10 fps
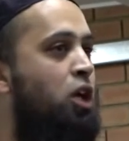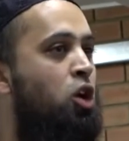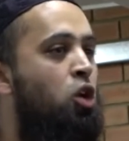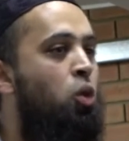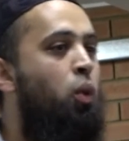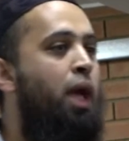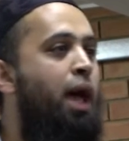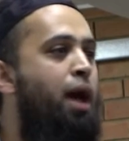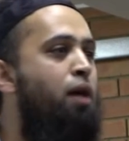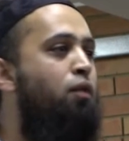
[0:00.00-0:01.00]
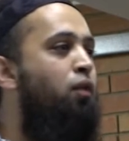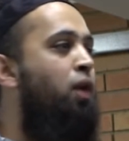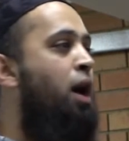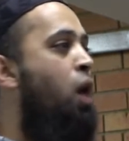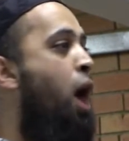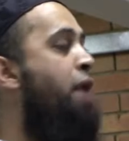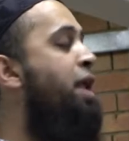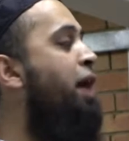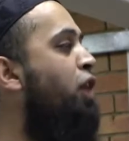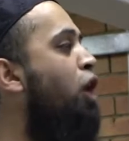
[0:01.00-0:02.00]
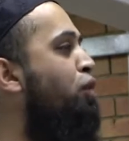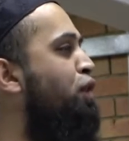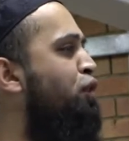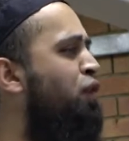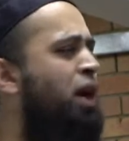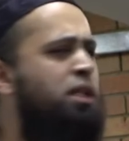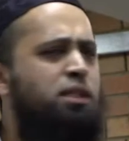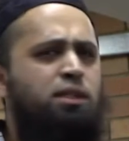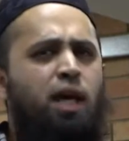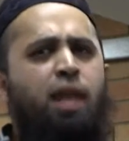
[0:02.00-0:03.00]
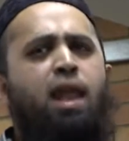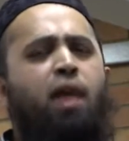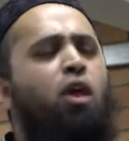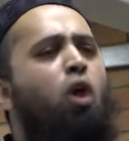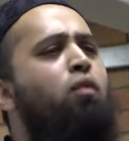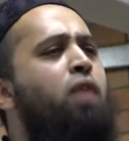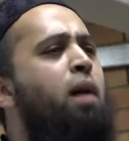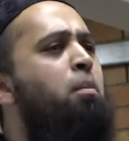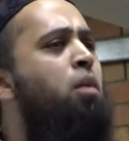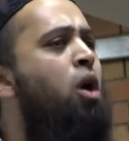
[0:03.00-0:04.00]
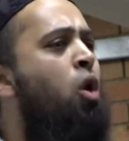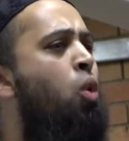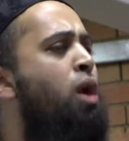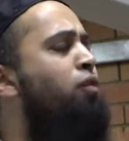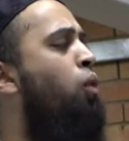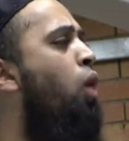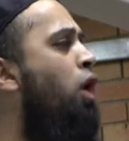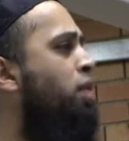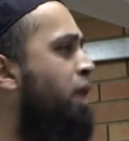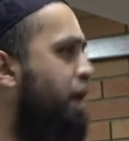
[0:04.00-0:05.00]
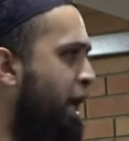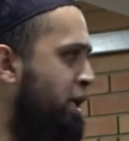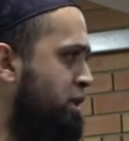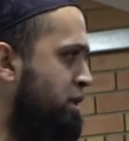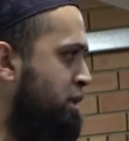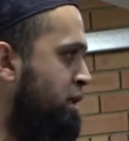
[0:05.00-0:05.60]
we have another of the first, another of them who have won the race.